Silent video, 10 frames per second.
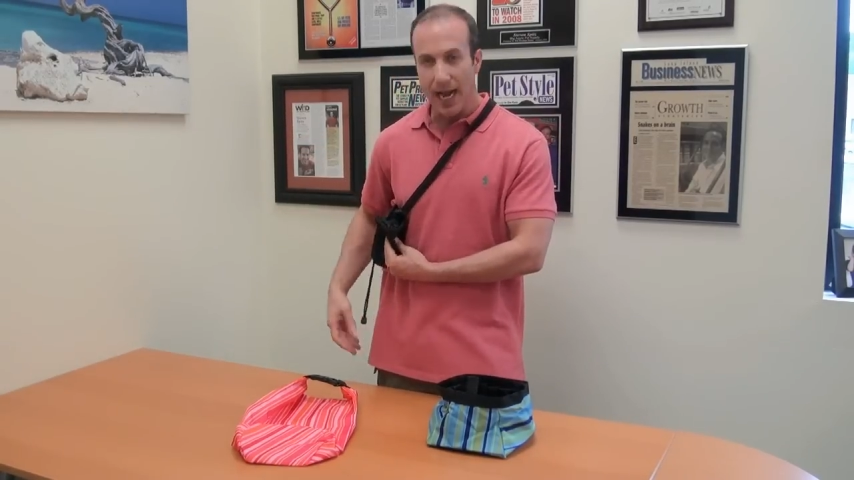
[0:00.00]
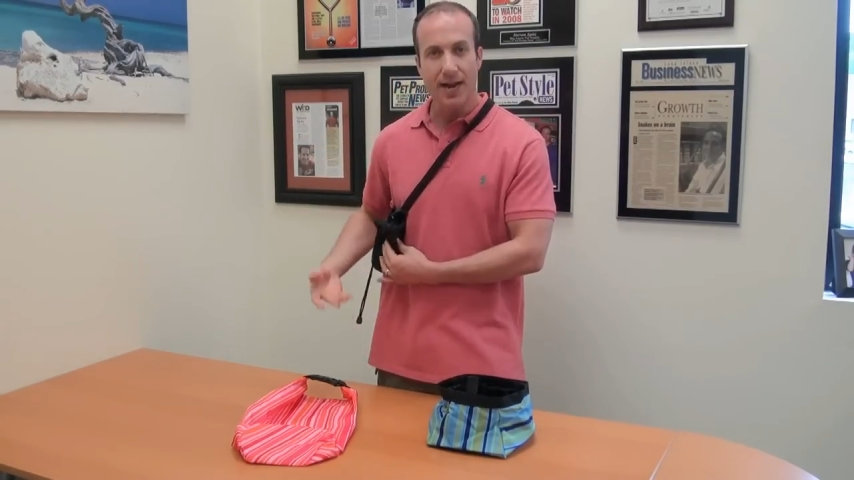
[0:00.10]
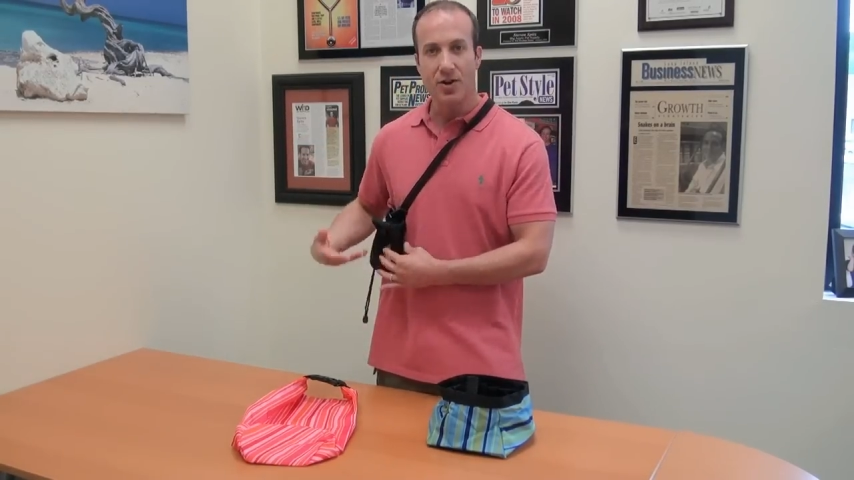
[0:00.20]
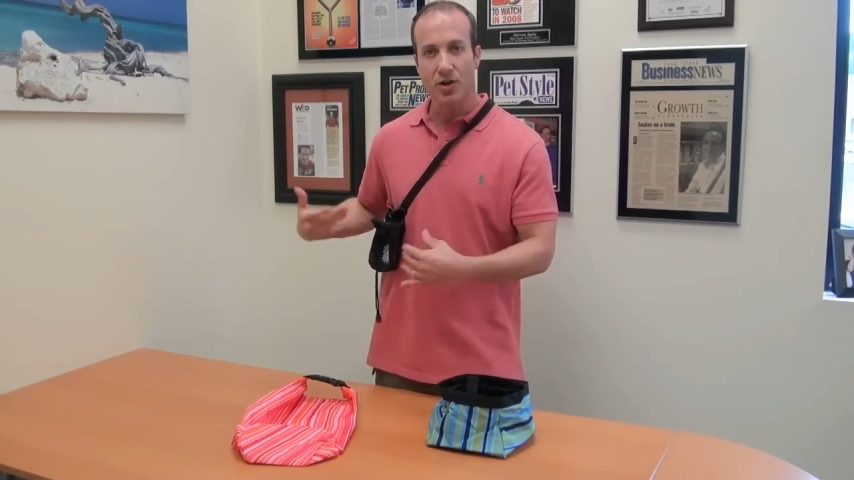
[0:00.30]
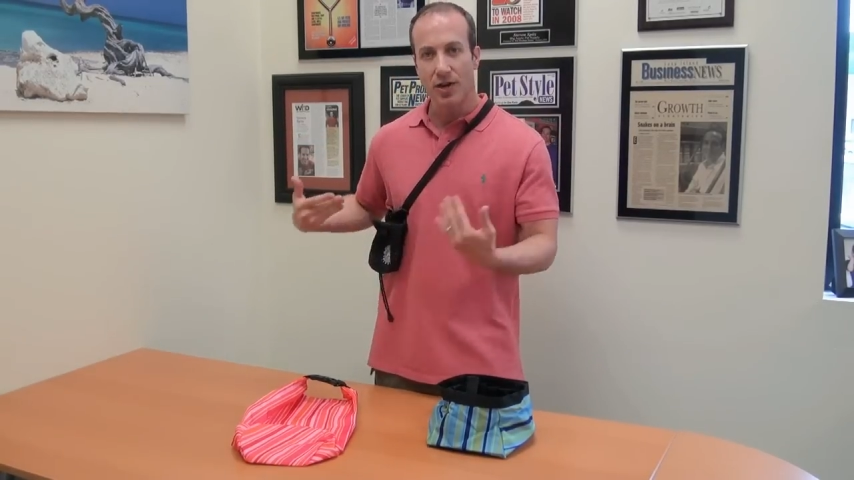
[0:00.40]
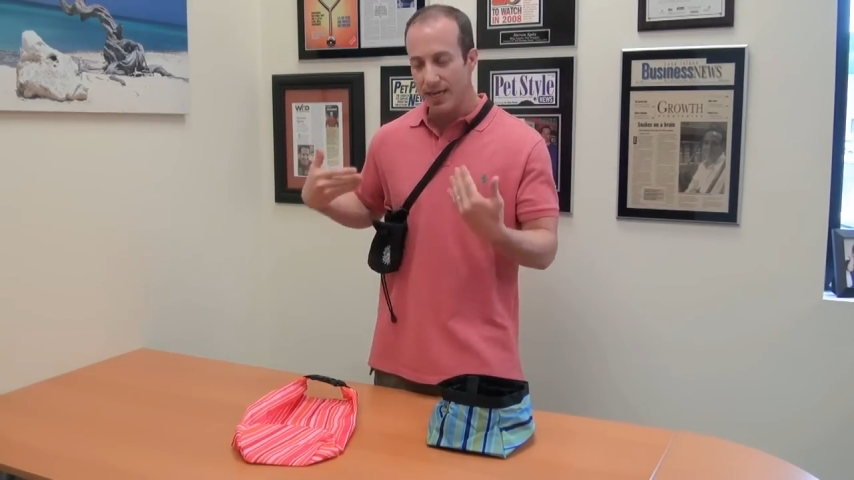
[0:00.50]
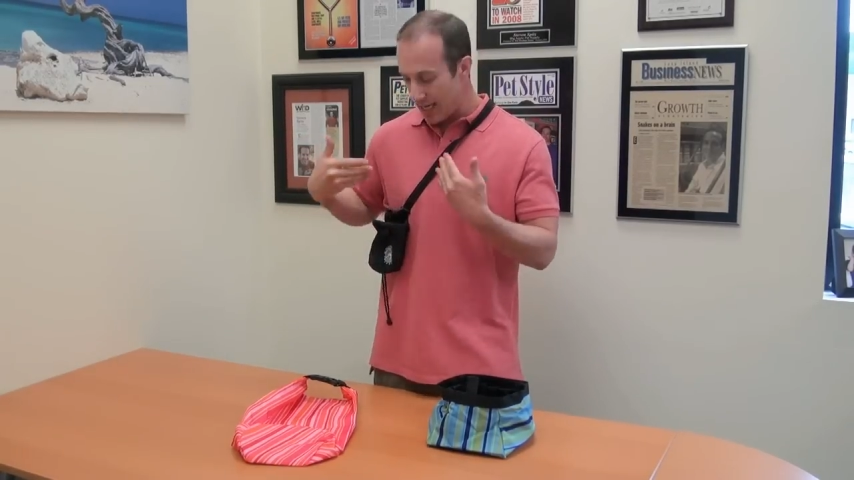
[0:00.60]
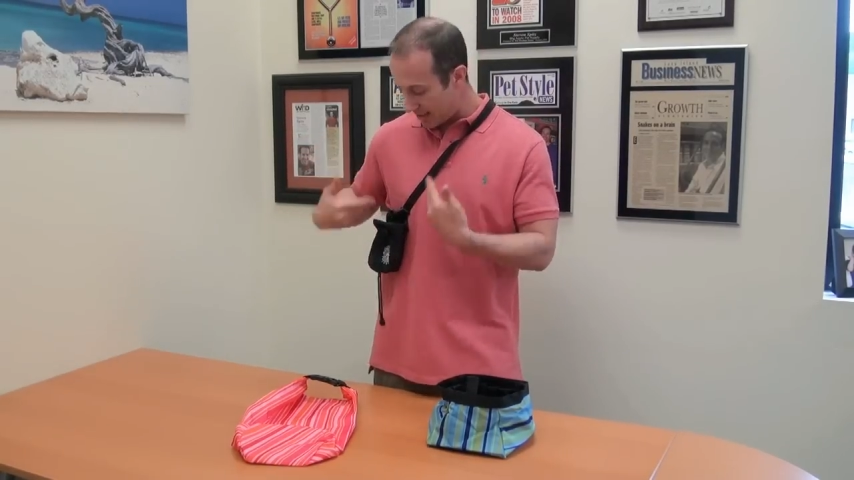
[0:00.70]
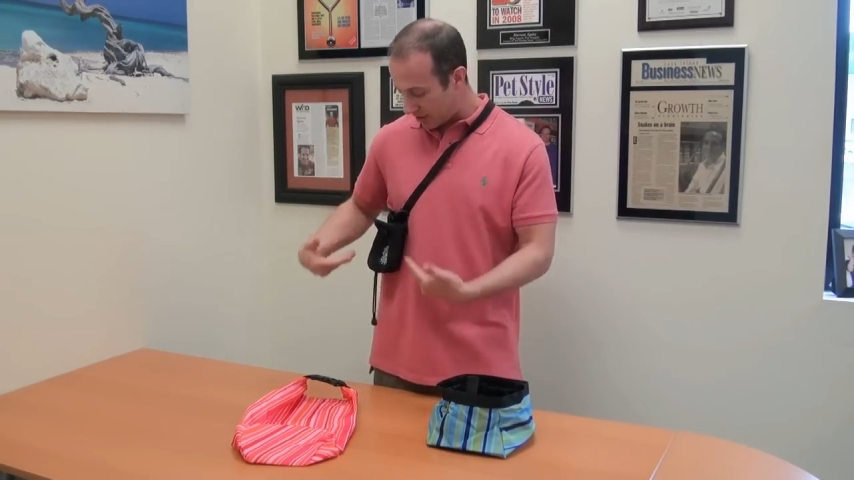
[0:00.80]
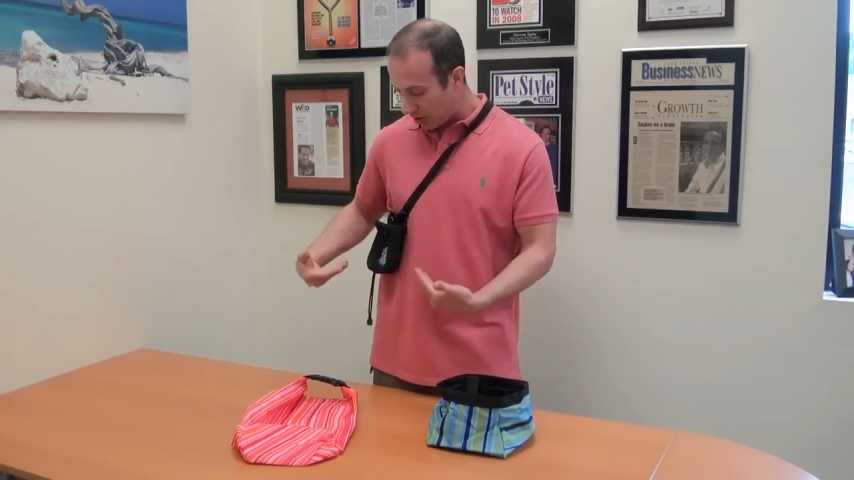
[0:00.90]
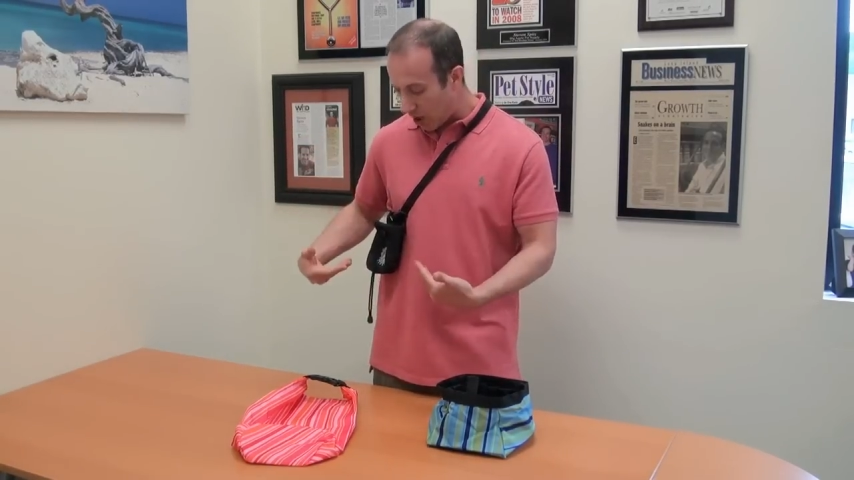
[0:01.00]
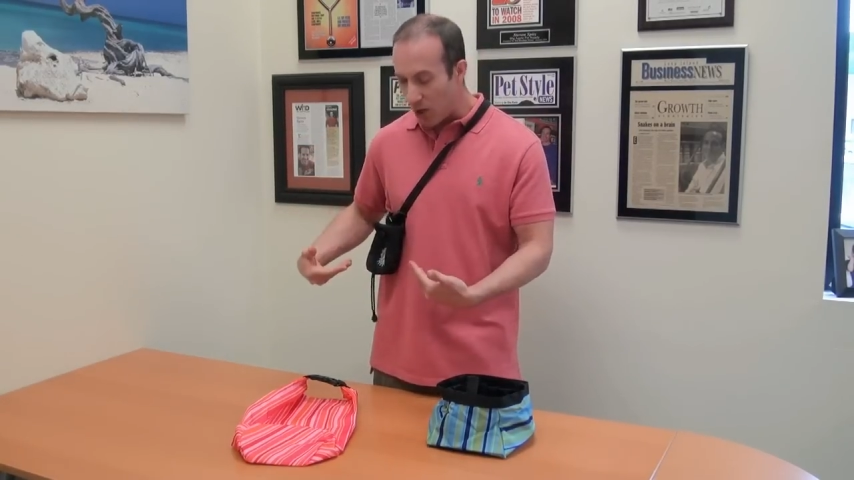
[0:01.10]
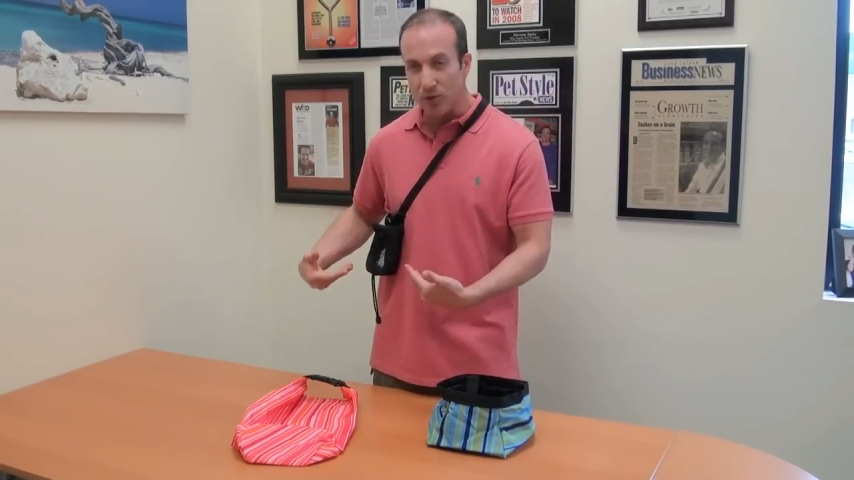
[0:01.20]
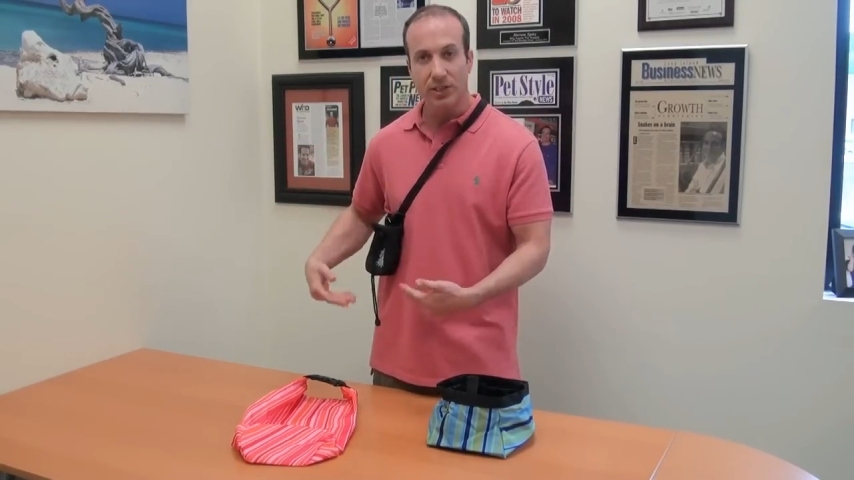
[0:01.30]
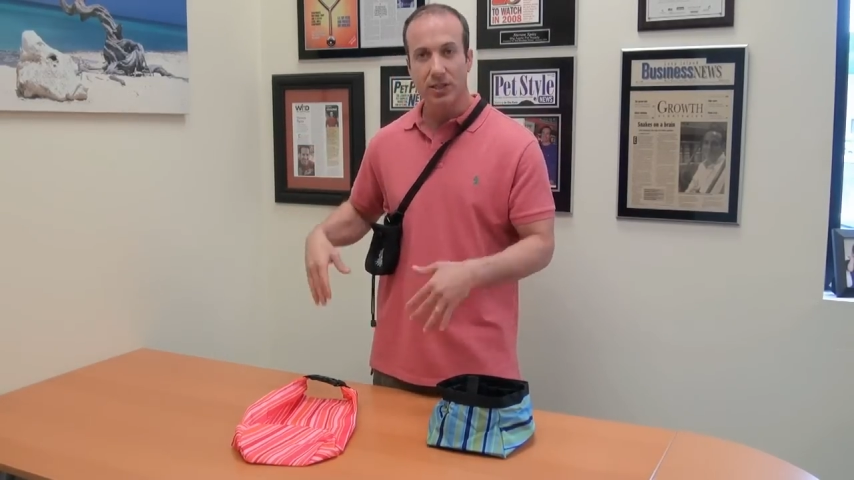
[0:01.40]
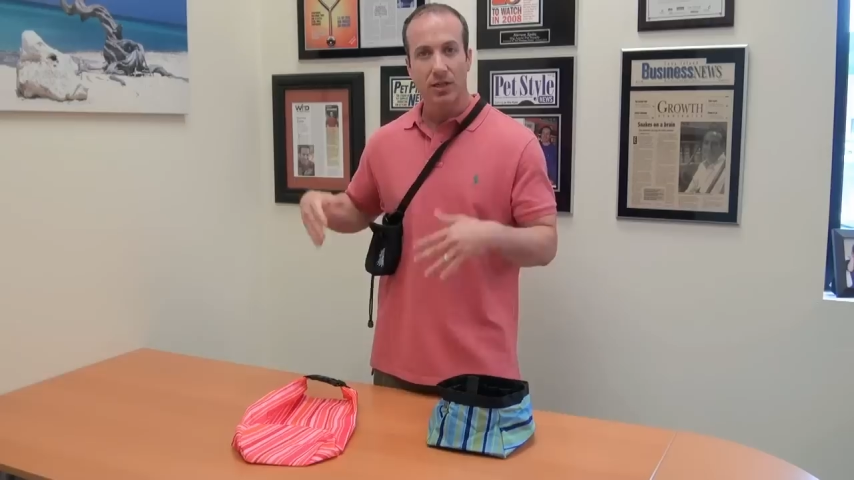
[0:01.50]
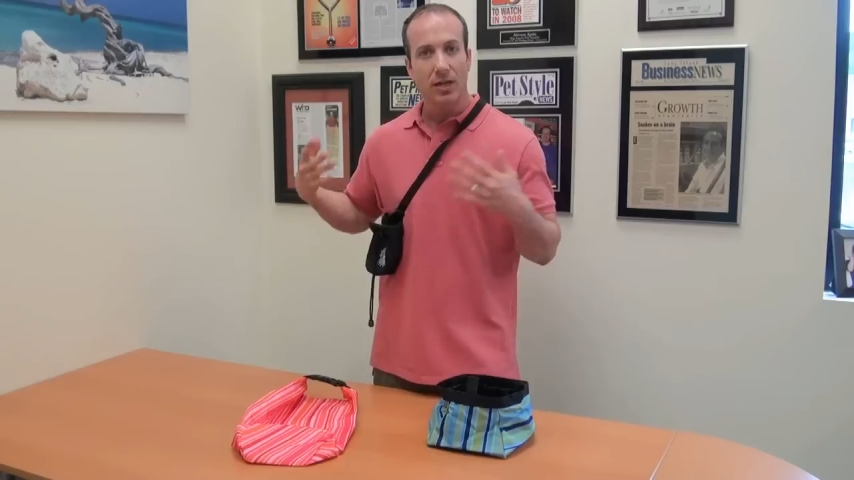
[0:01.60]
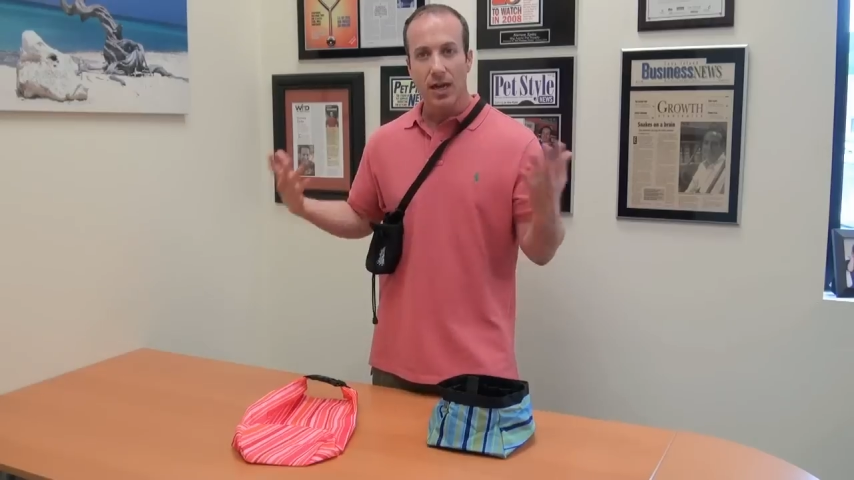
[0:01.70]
and you're good. It's closed.